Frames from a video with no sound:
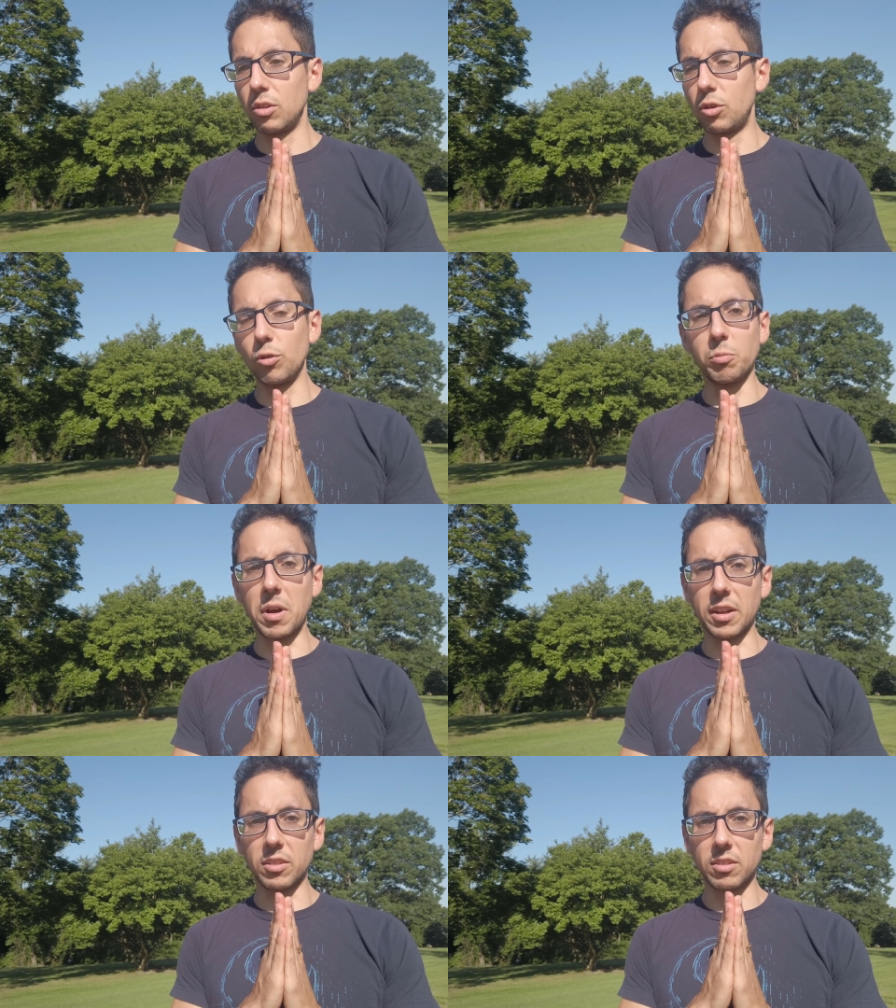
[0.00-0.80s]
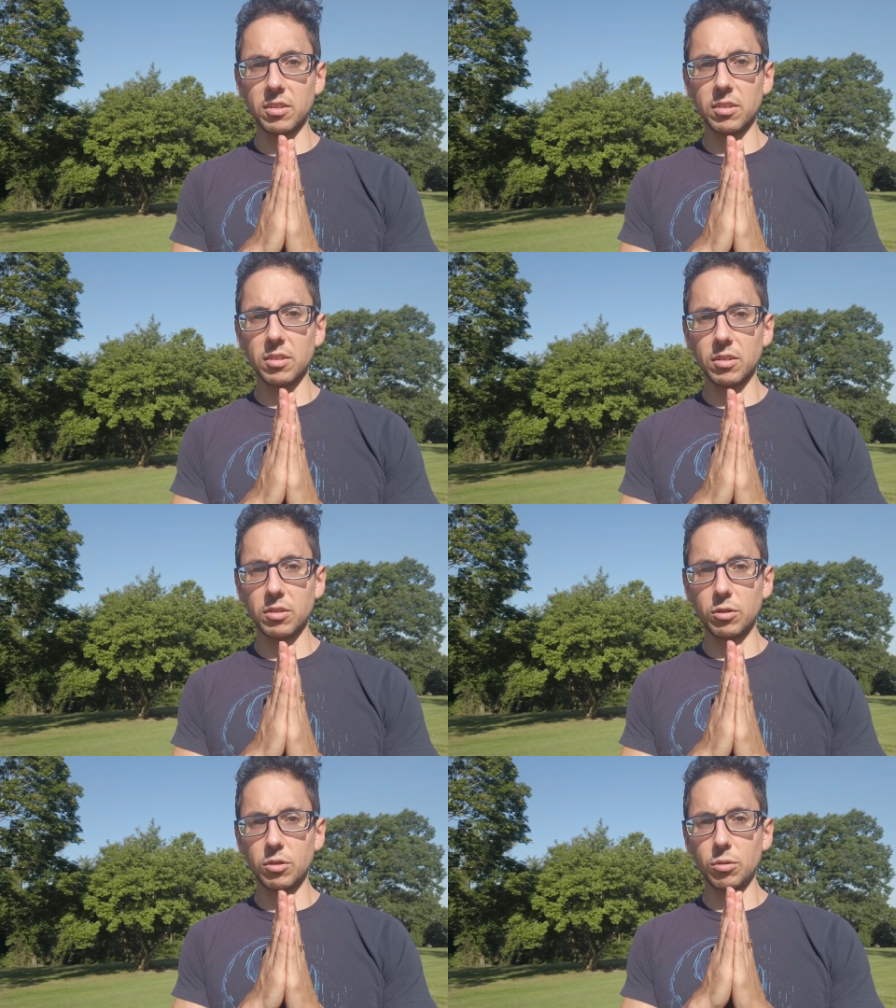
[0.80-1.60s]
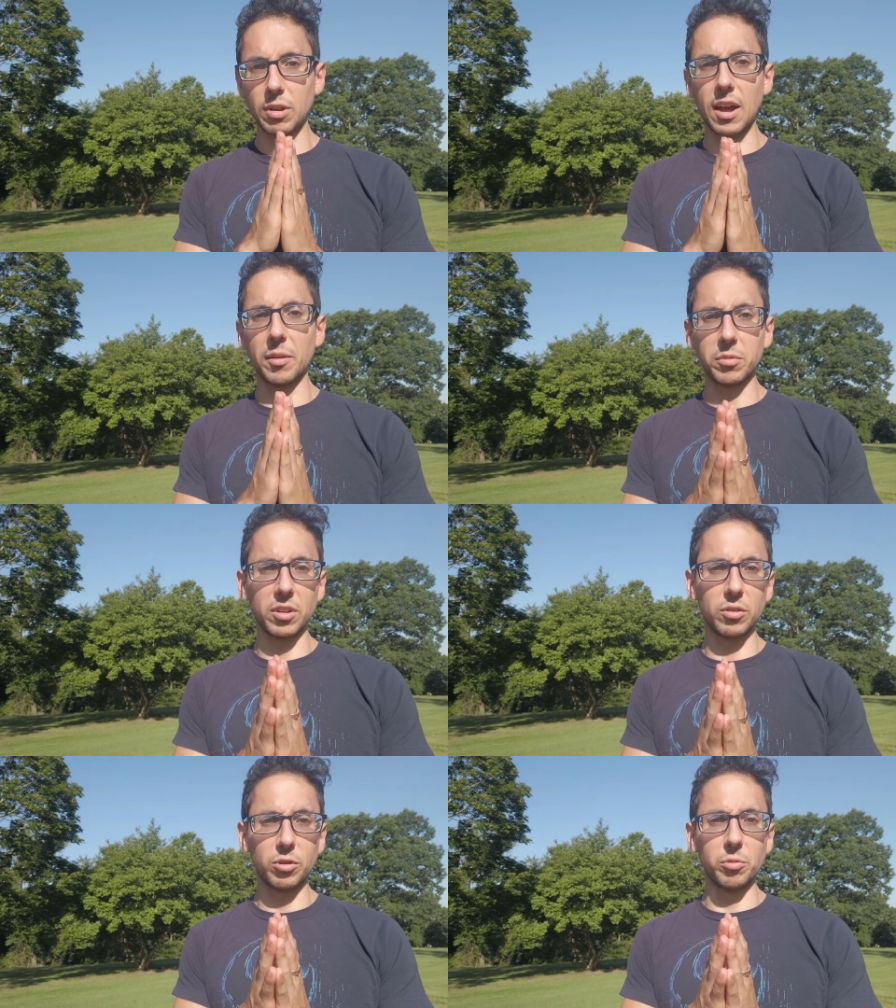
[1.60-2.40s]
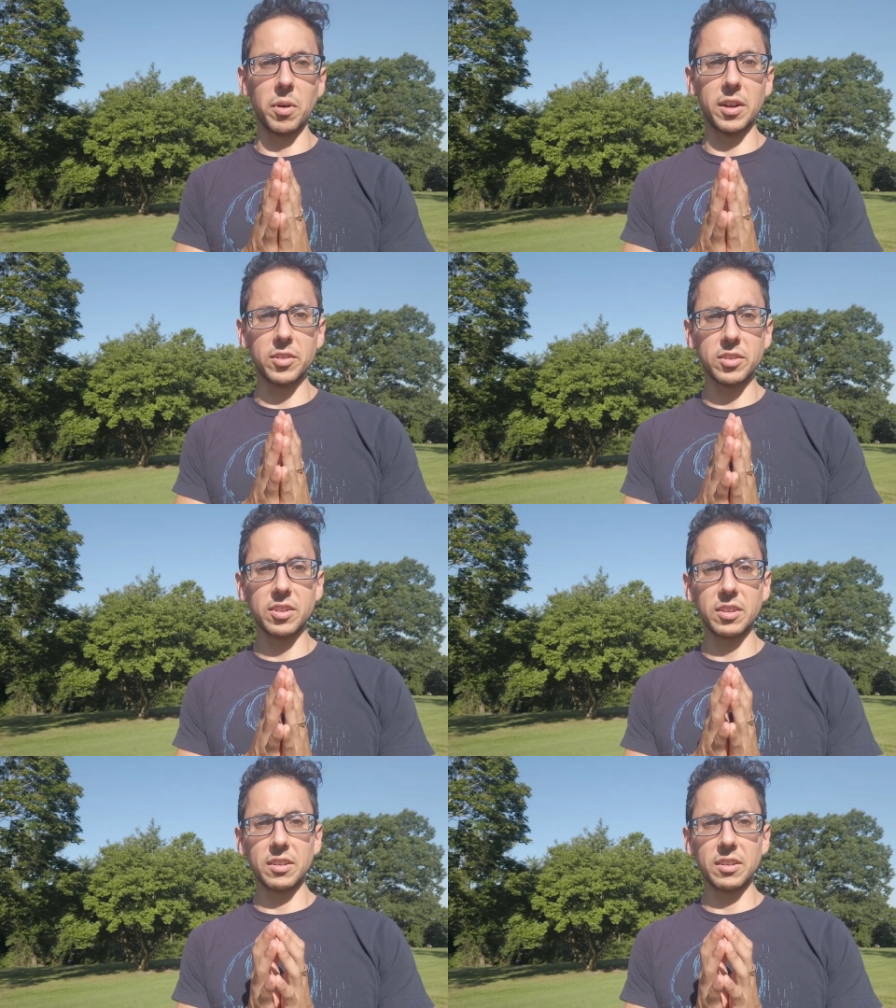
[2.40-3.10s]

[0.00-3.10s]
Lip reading: 2 months, two times in 2 months,